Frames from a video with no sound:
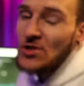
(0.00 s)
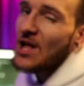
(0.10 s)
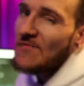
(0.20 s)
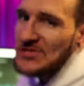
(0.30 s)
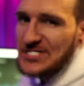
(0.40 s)
love
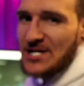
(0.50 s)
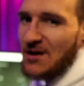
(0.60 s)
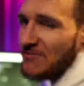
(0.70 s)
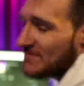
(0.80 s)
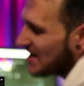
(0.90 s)
yourself,
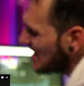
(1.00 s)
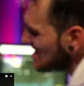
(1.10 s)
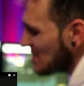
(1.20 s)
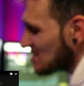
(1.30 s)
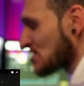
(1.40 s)
man.
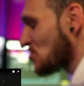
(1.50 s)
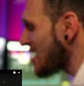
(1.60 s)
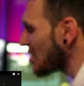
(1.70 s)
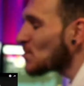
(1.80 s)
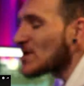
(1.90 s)
Listen, no
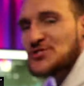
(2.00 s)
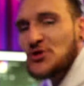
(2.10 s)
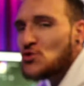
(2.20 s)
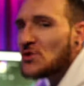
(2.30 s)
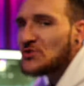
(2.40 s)
matter what you're
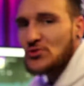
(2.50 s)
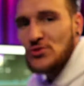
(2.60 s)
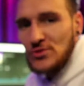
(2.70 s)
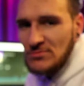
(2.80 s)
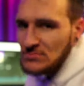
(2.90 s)
going
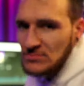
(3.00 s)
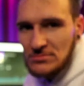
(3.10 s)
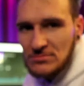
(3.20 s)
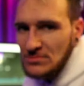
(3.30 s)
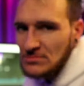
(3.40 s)
through,
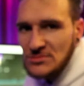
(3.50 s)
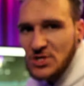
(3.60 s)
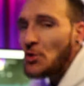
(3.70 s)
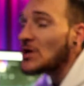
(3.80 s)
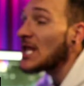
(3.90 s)

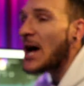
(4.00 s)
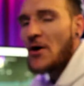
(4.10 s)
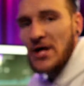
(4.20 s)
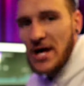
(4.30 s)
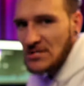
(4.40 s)
don't allow
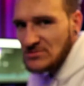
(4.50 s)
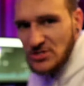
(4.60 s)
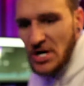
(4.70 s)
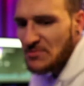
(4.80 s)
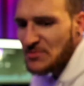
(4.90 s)
that. You
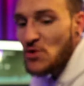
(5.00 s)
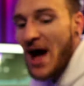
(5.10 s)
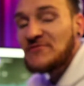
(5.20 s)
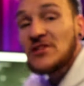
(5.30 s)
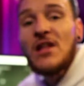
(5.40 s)
hear me? You
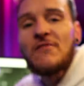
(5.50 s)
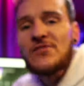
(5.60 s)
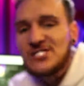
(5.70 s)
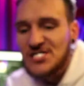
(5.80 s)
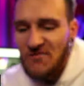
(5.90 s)
have to love
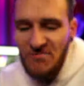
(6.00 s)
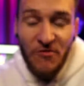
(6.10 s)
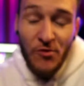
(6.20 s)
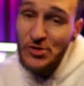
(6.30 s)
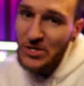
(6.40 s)
yourself before
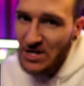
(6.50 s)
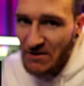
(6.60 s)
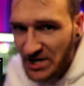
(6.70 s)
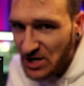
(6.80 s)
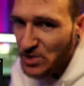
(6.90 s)
you can love
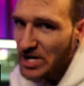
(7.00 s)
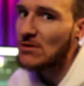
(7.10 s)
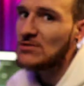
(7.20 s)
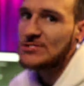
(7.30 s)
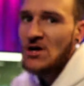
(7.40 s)
anyone
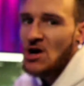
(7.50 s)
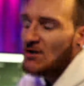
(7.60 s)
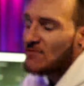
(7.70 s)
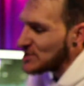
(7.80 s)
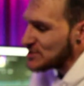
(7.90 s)
else,
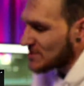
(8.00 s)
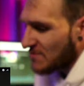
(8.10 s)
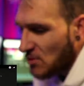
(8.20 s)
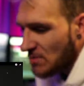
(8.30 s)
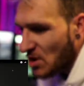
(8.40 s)
first and
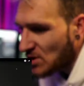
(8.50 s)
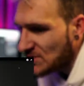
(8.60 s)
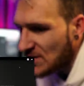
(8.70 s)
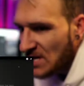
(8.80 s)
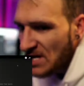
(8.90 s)
foremost.
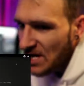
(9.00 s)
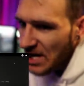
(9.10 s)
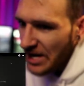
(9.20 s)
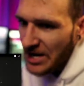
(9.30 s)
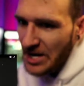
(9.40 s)

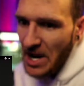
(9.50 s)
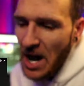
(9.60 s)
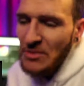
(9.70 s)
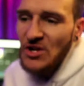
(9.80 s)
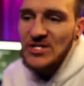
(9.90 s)
And I'm
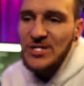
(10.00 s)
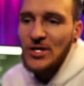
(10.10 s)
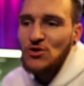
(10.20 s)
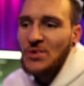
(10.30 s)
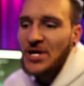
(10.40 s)
here to tell you,
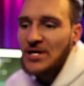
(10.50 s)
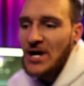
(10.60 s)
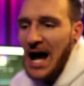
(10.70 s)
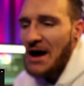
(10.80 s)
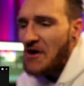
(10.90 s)
man,
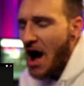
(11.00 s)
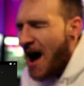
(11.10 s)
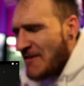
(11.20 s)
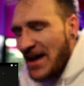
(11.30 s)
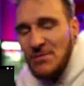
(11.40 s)
I've
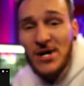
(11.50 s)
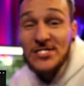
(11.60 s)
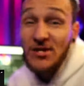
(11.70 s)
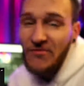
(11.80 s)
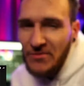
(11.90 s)
hated
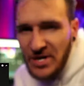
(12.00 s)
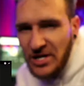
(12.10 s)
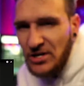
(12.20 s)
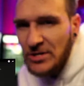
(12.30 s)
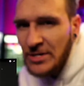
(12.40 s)
myself for many
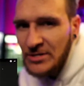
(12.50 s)
years.